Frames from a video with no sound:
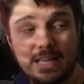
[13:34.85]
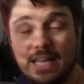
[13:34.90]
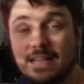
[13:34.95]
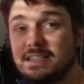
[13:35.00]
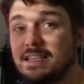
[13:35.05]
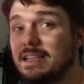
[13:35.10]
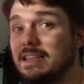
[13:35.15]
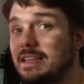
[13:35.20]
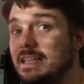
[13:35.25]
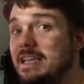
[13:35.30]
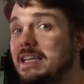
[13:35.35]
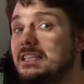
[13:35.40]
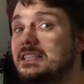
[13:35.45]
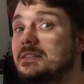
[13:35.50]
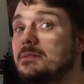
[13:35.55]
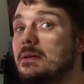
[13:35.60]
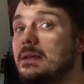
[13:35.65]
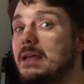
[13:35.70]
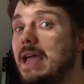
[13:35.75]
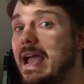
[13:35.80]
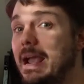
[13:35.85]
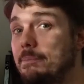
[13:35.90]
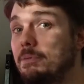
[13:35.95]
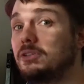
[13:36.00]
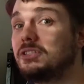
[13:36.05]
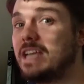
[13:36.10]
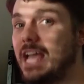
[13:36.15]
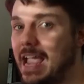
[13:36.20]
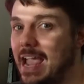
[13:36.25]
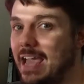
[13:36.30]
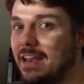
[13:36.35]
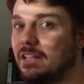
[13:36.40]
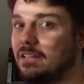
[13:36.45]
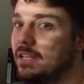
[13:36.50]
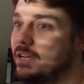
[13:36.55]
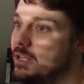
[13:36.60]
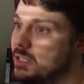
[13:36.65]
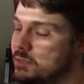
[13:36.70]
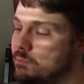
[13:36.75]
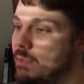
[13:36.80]
at least able to handle it
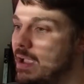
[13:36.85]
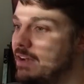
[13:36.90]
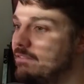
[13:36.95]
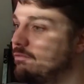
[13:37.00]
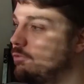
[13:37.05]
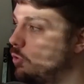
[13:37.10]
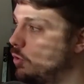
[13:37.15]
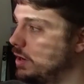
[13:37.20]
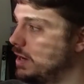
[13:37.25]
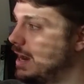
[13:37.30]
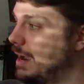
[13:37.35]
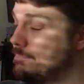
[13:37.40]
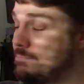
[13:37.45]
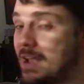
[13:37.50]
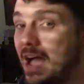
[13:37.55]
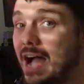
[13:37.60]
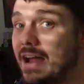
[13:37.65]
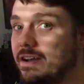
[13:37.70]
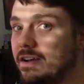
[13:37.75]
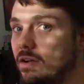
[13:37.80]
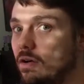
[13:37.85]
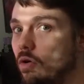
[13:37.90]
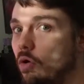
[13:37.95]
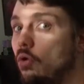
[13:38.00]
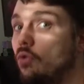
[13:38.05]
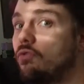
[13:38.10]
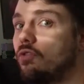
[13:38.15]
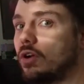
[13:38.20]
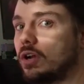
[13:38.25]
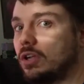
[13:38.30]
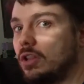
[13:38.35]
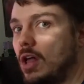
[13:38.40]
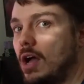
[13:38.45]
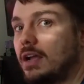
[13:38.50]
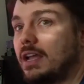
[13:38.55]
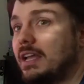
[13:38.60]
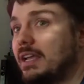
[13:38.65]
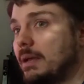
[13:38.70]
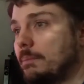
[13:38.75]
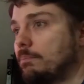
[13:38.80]
and it's made for it, and I'm not
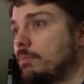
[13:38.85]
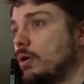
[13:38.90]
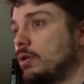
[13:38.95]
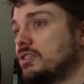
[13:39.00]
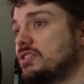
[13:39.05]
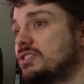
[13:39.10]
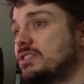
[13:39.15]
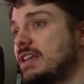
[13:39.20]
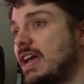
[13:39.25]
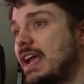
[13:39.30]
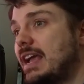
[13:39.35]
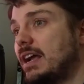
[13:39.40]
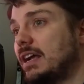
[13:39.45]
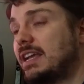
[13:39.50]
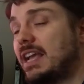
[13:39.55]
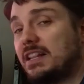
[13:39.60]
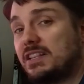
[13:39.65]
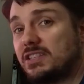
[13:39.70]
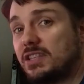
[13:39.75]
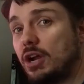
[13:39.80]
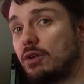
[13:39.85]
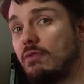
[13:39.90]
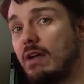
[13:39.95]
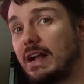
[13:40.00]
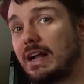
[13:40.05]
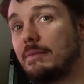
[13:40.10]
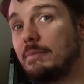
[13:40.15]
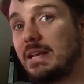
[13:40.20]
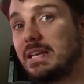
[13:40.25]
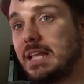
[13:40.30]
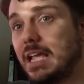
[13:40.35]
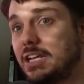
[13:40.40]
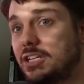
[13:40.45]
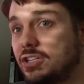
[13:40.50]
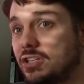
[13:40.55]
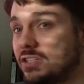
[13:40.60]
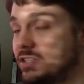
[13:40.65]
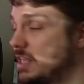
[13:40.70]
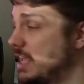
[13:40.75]
overclocking it per se against their recommendations.